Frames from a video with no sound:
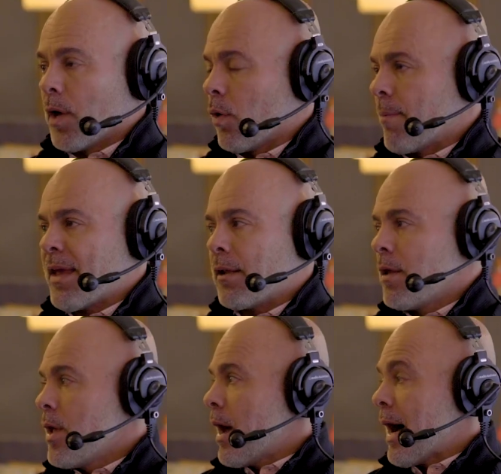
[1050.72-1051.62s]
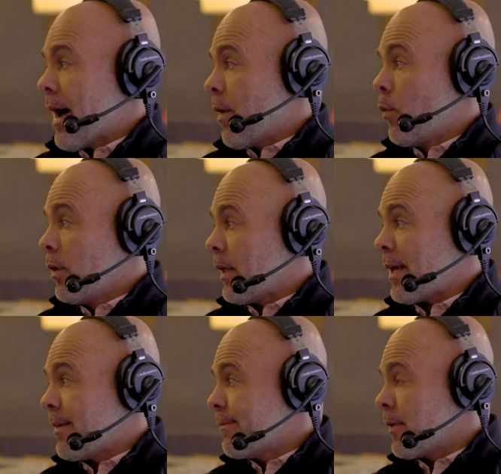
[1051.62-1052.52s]
Both. I mean, I, I
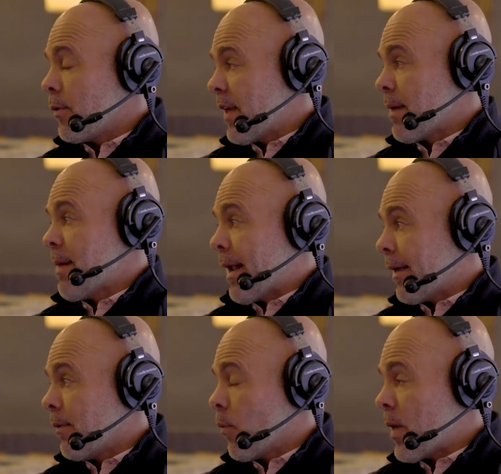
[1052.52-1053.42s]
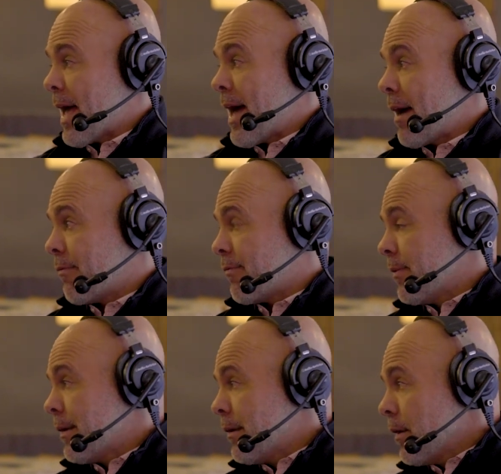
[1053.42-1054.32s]
really, you think about it, we have
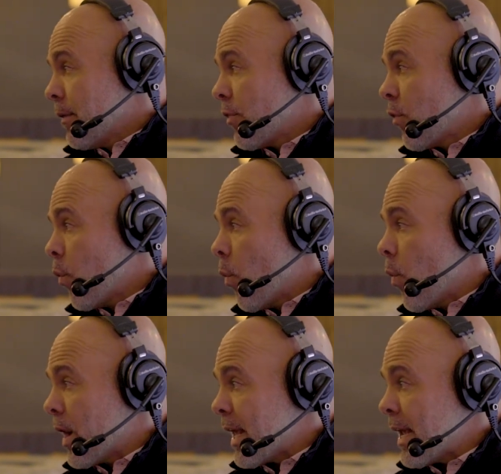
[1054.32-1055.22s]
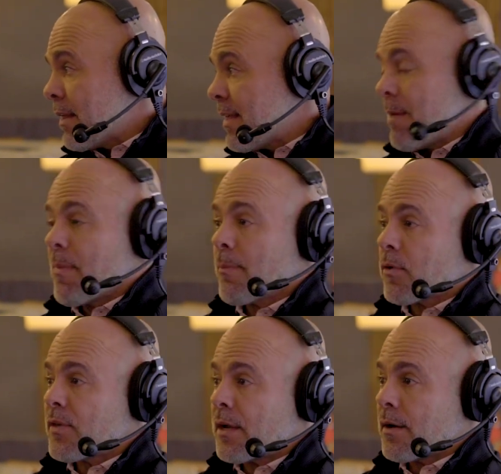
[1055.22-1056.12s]
twenty team
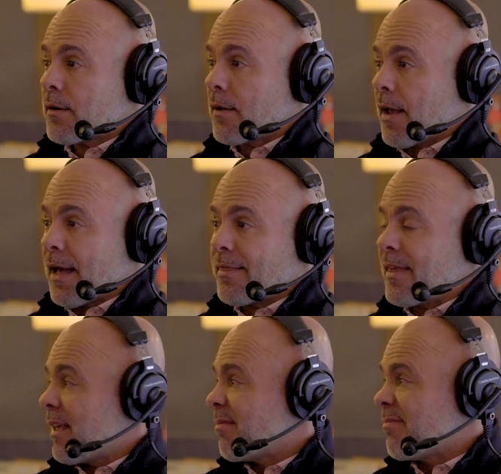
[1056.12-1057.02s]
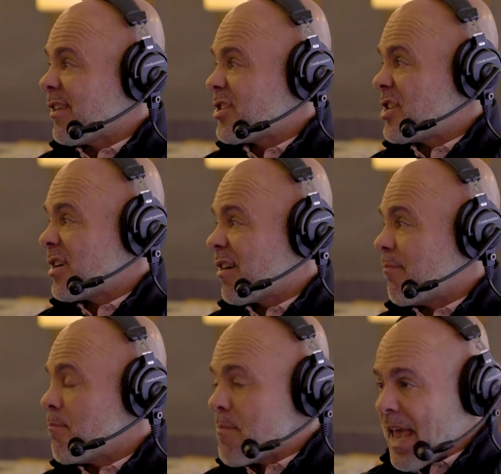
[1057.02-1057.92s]
members here, and I think this year
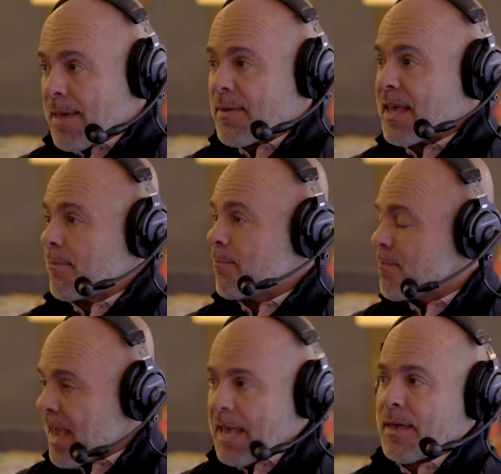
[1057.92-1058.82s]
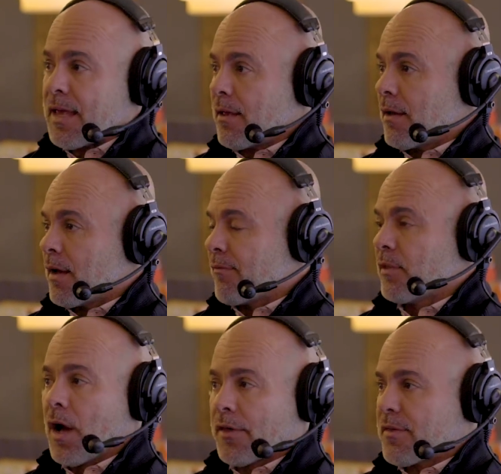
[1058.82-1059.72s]
maybe maybe I've
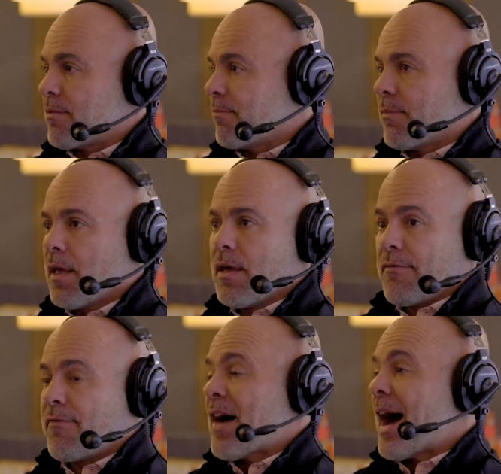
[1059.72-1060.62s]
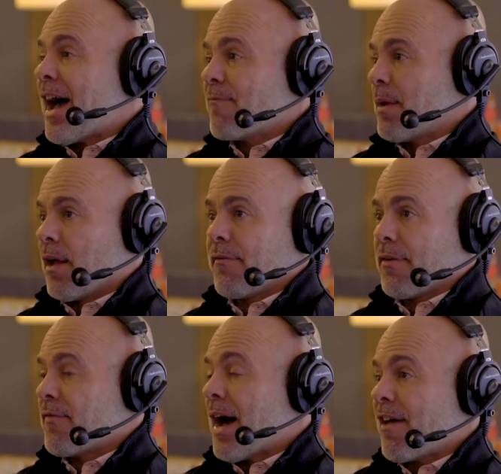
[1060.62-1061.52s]
lost five, but of the
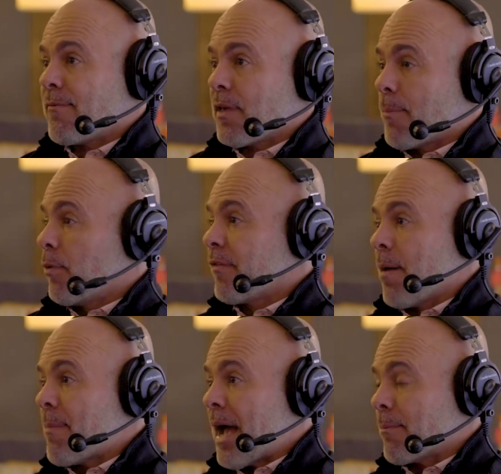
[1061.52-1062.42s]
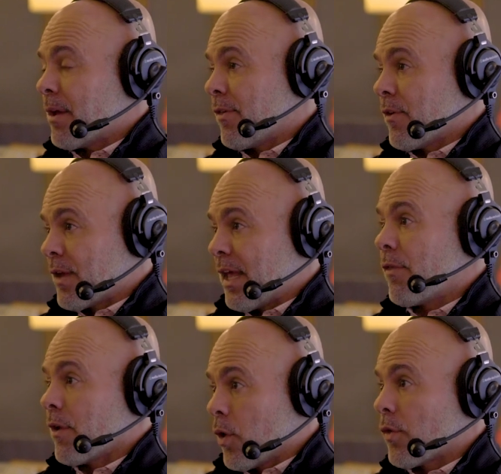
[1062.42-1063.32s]
five, a couple have come back because they're
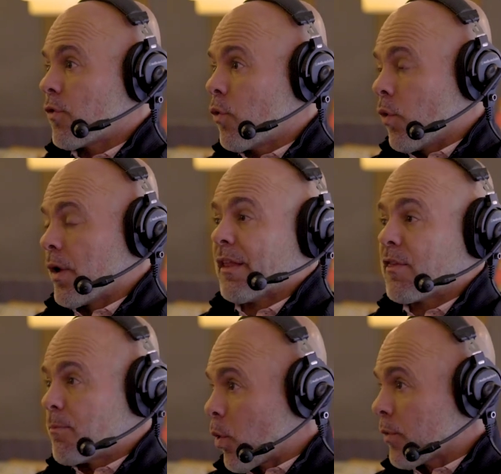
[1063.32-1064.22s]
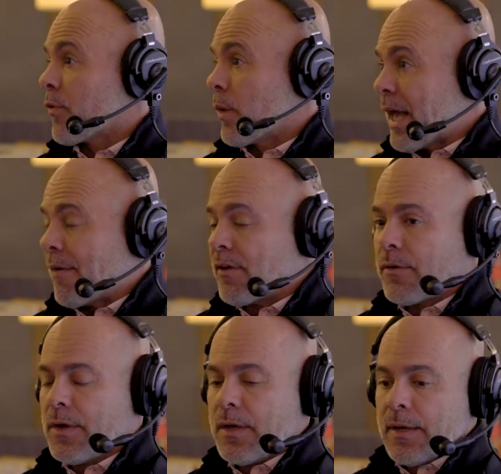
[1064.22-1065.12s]
kids that go to school or had yeah. sports or what have you.